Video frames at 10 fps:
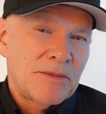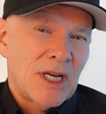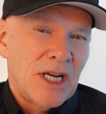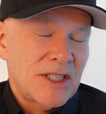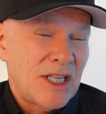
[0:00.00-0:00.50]

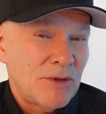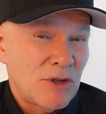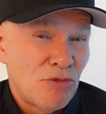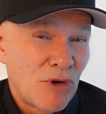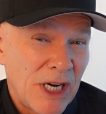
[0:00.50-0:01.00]
tyres, and that was
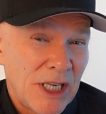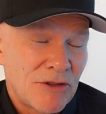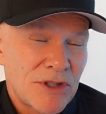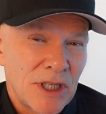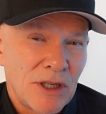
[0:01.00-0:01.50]
a really
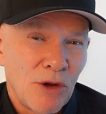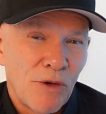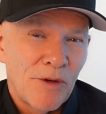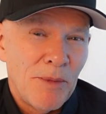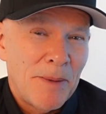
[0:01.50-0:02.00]
interesting
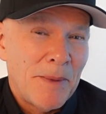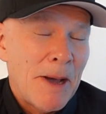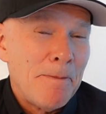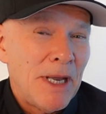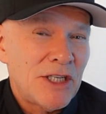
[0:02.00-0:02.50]
call from them.
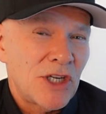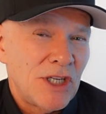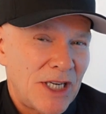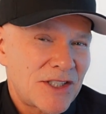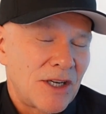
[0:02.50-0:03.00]
I mentioned
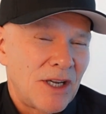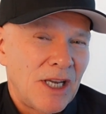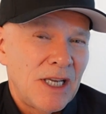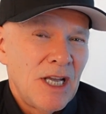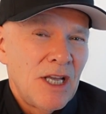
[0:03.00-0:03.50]

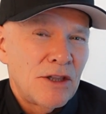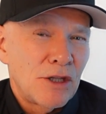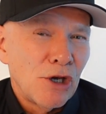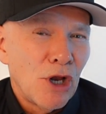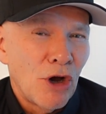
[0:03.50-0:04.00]
yesterday
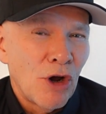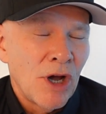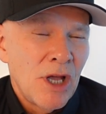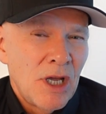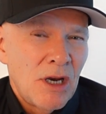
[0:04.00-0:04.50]
the
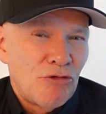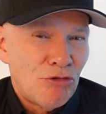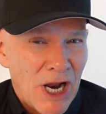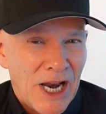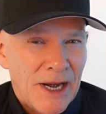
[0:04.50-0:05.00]
long
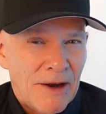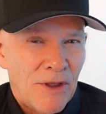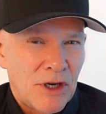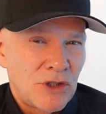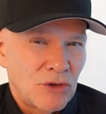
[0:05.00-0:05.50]
run
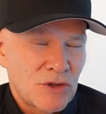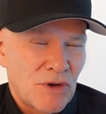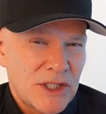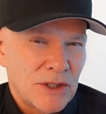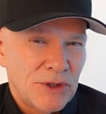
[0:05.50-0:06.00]
that George
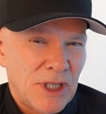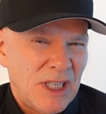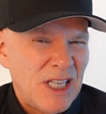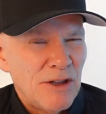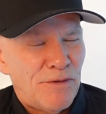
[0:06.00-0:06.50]
Russell
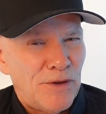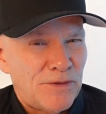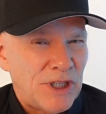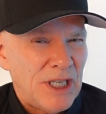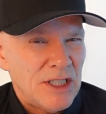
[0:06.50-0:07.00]
did in the
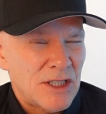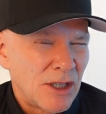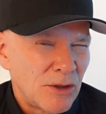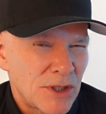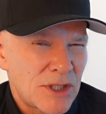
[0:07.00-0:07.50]
15s.
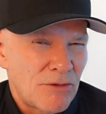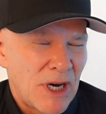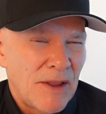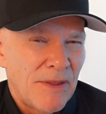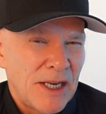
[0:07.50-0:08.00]
Lewis
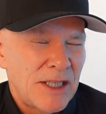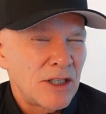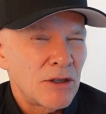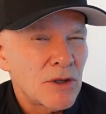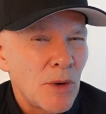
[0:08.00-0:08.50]
around there
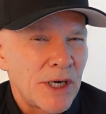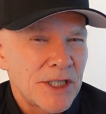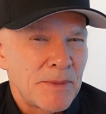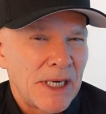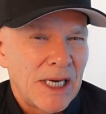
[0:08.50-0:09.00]
didn't do quite
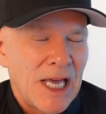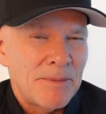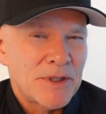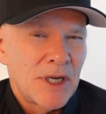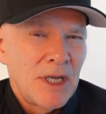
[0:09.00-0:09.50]
as many
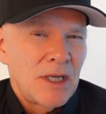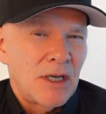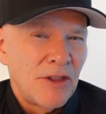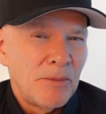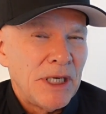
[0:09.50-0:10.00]
laps
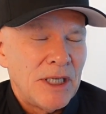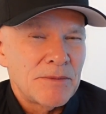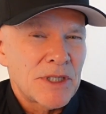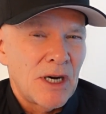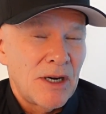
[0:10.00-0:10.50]
on the
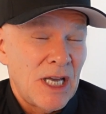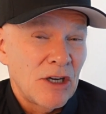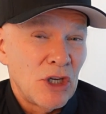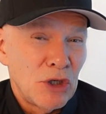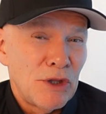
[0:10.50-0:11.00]
medium tyre and how
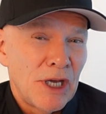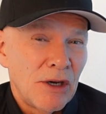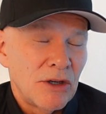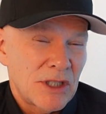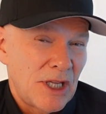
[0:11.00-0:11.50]
good they
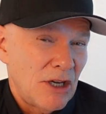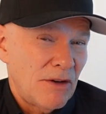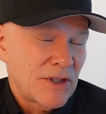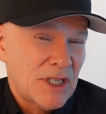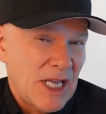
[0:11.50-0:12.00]
looked. And they
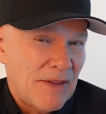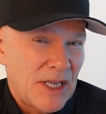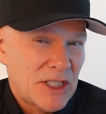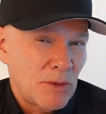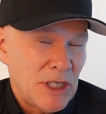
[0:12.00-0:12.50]
obviously had
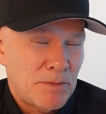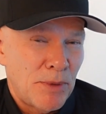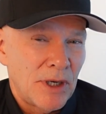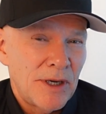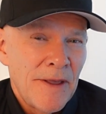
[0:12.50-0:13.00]
that sweet
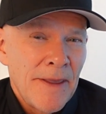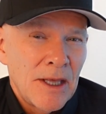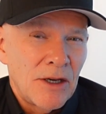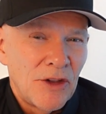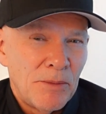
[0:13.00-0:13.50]
spot
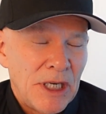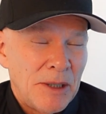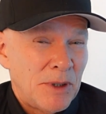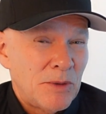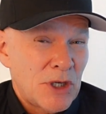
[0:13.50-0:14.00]
on the
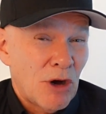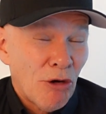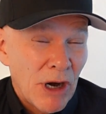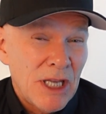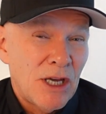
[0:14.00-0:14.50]
medium, and it was a
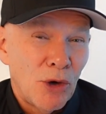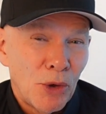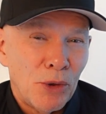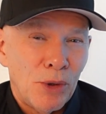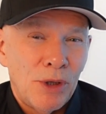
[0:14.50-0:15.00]
great
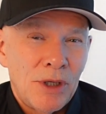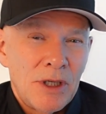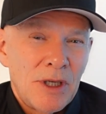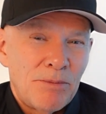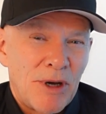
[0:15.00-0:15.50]
call
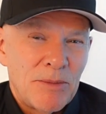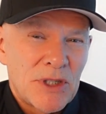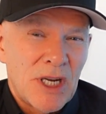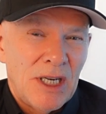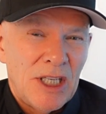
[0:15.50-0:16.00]
by
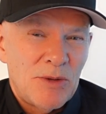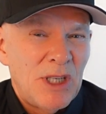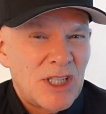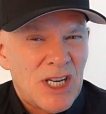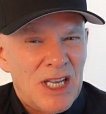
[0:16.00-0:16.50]
Mercedes. We
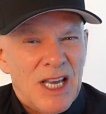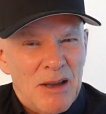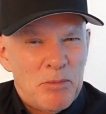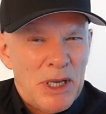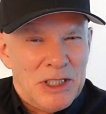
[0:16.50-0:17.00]
need to say
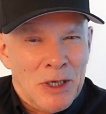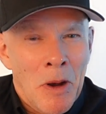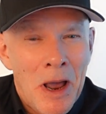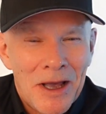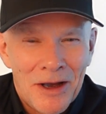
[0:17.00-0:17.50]
that based
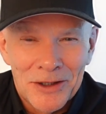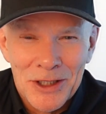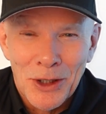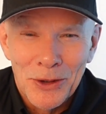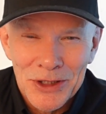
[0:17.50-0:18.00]

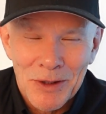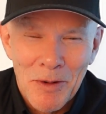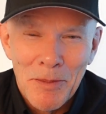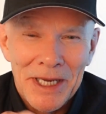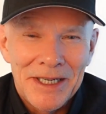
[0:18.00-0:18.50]
on calls that
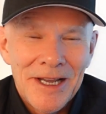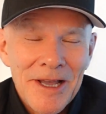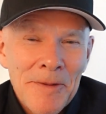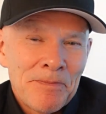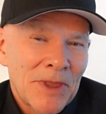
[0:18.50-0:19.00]
were made
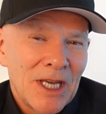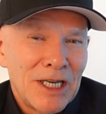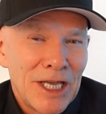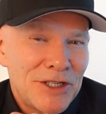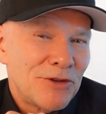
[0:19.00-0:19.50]

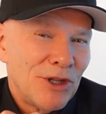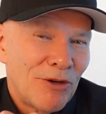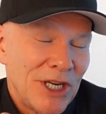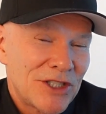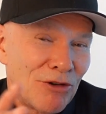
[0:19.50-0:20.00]
later in the
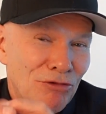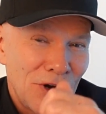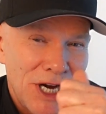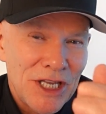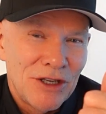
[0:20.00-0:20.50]
race. So
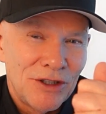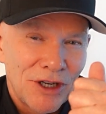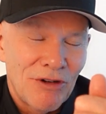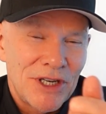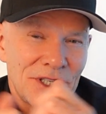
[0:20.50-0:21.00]
really good
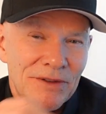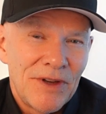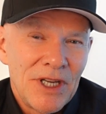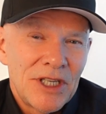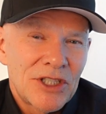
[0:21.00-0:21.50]

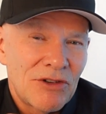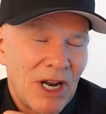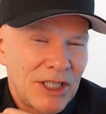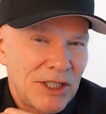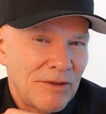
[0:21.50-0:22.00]
aggressive
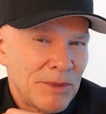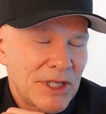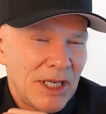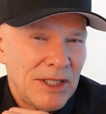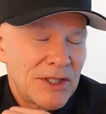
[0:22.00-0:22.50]
strategy for
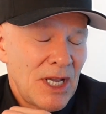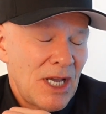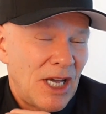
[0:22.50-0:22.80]
Mercedes.